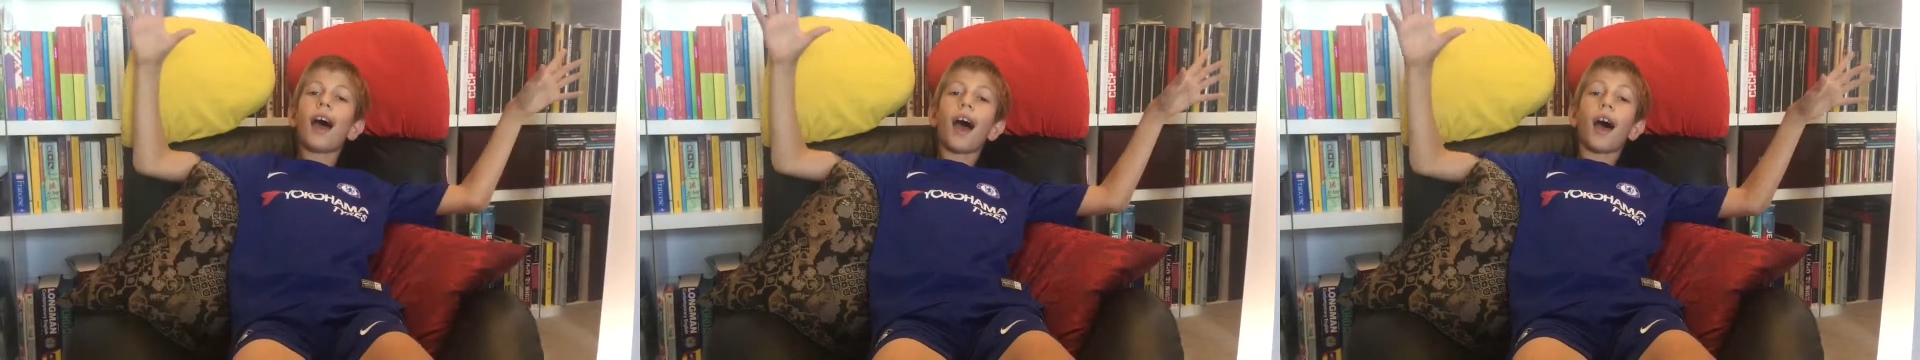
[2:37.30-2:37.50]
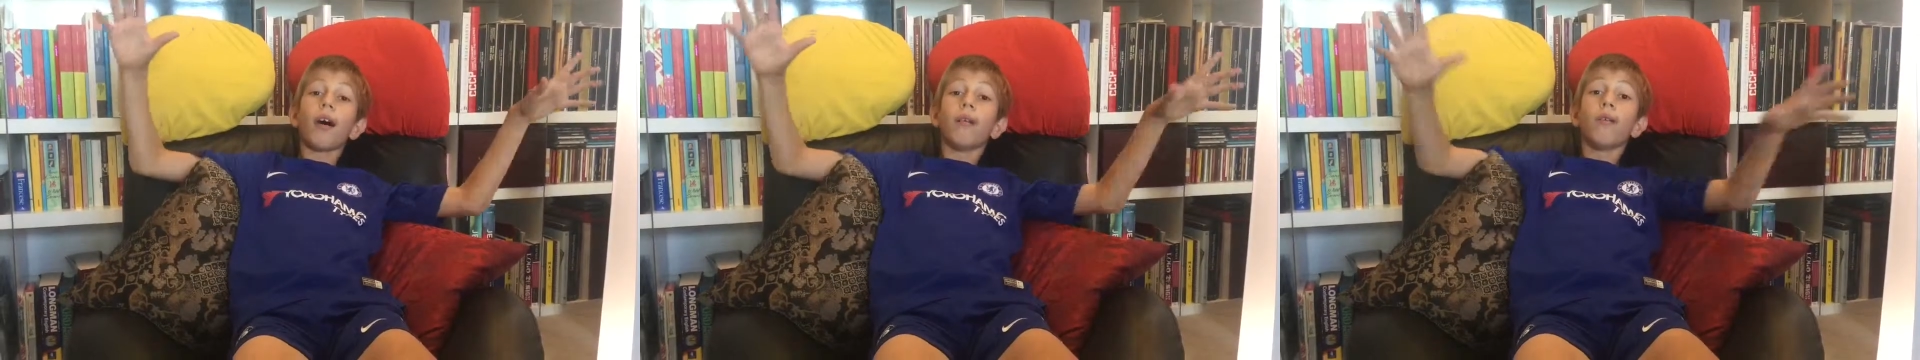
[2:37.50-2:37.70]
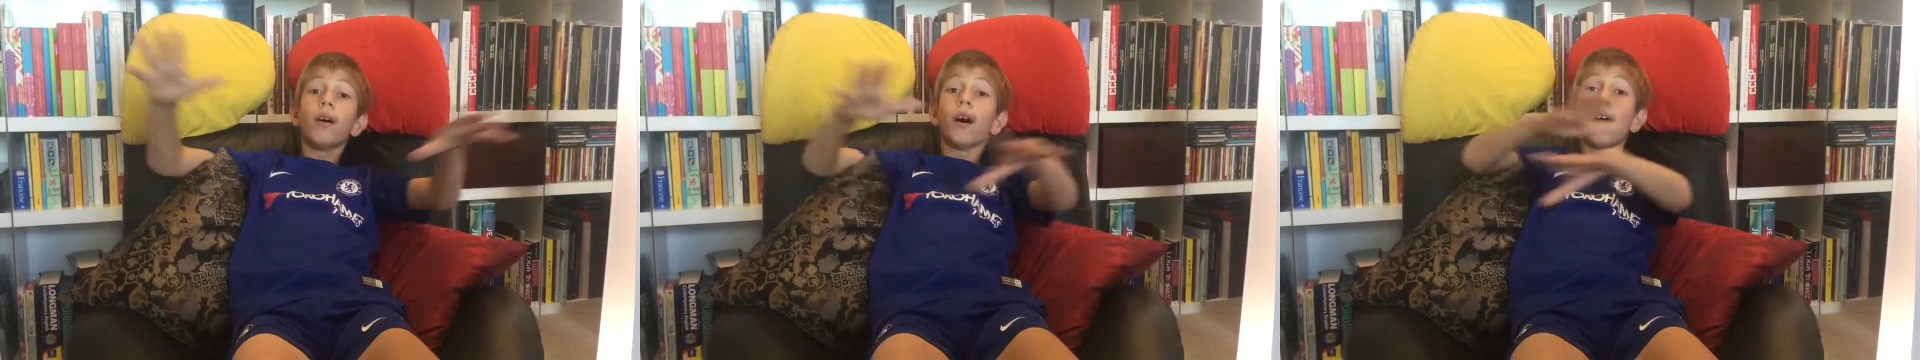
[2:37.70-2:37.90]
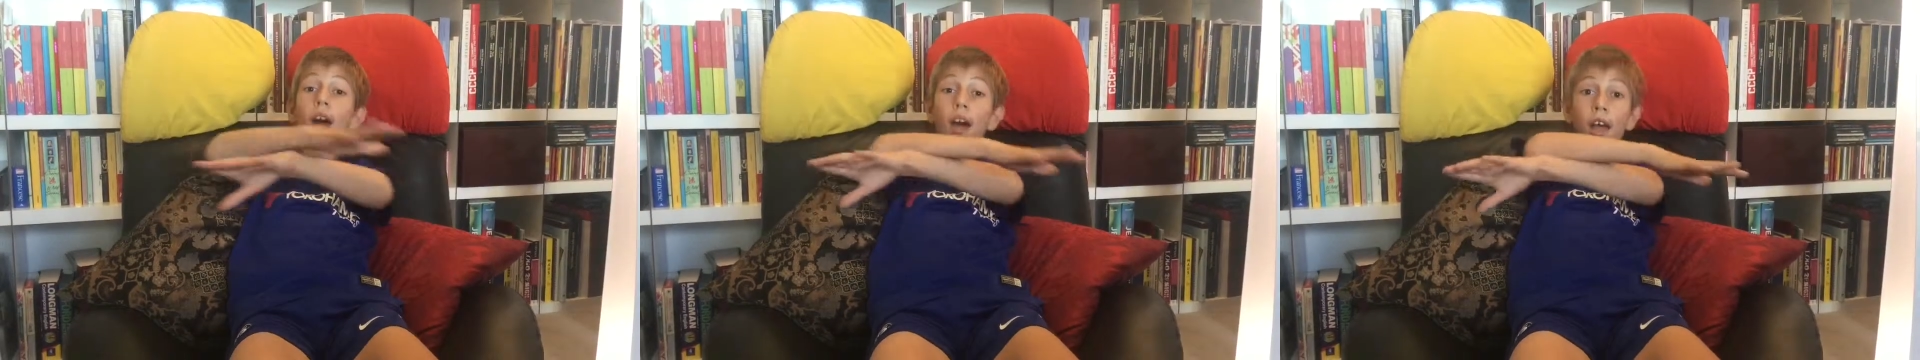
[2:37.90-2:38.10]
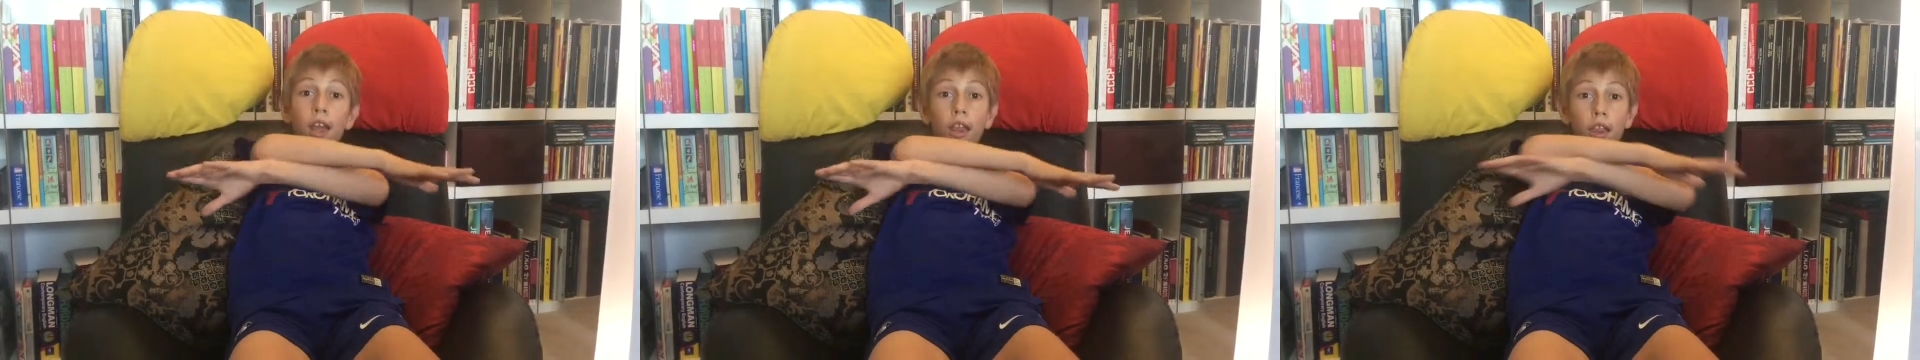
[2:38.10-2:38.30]
now,
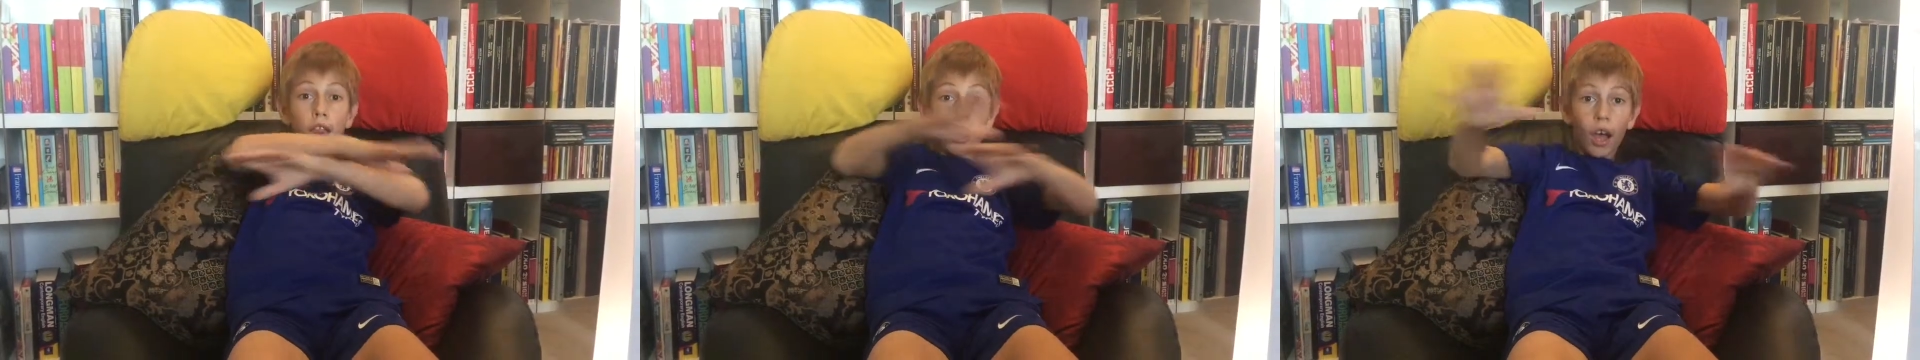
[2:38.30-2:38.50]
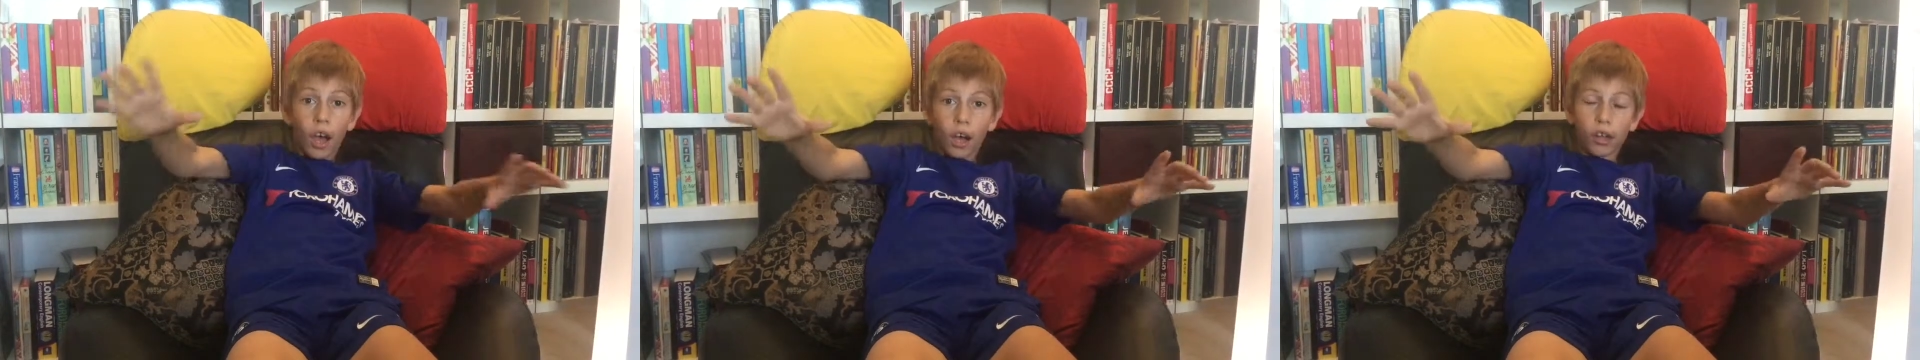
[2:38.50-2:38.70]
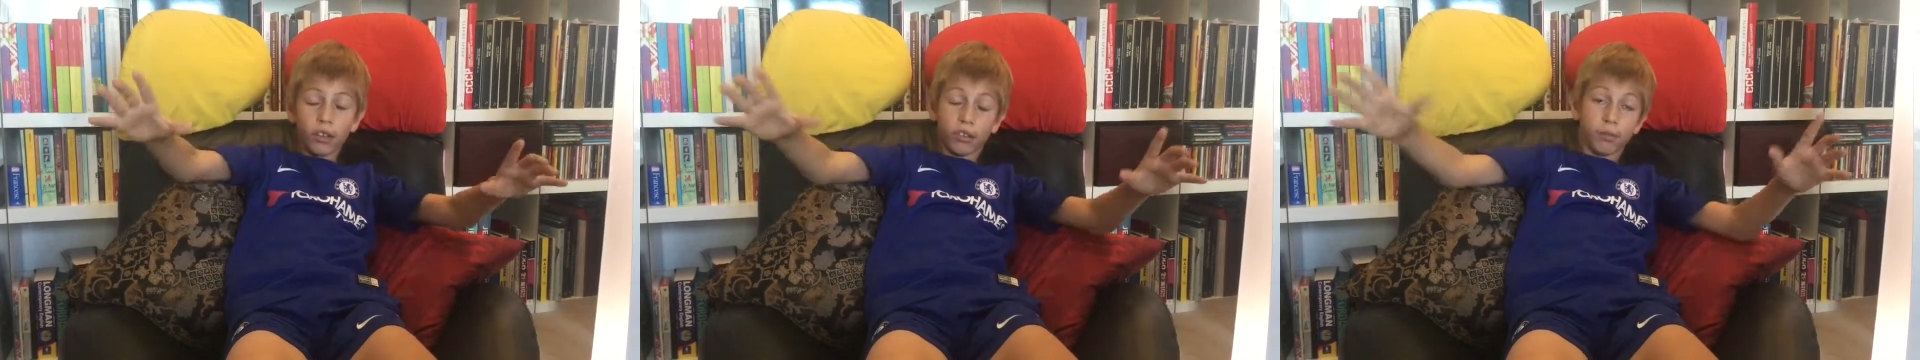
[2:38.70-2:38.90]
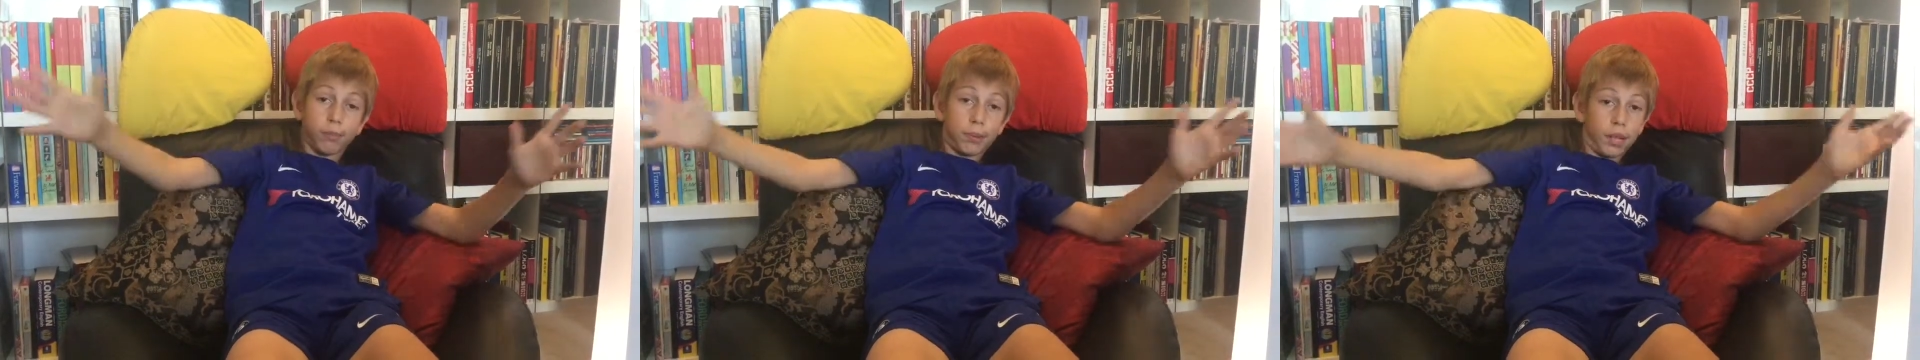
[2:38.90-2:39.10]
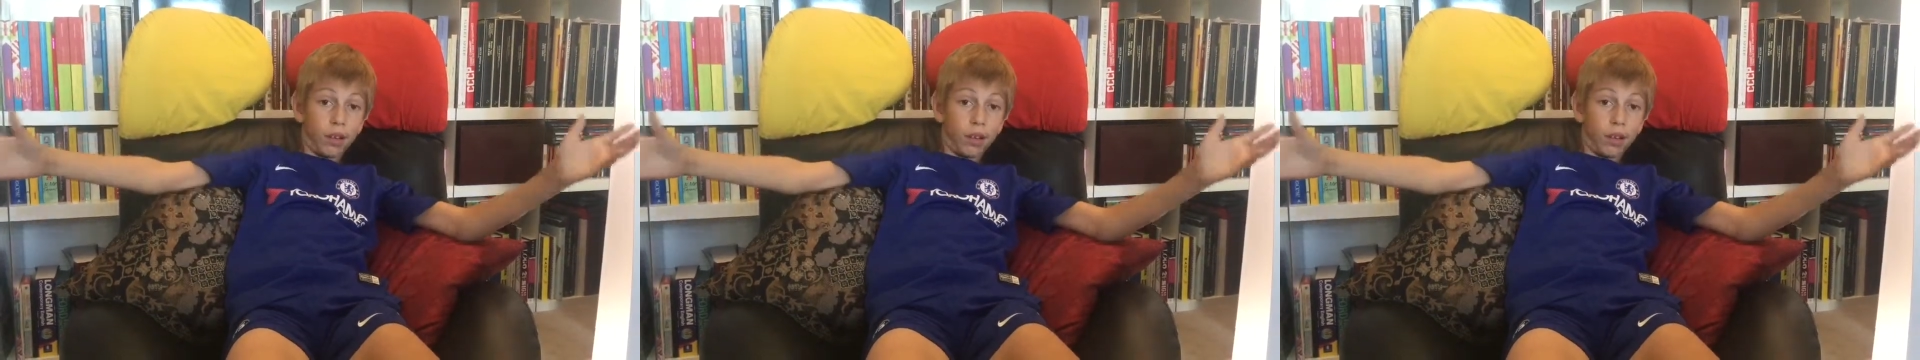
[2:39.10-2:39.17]
last but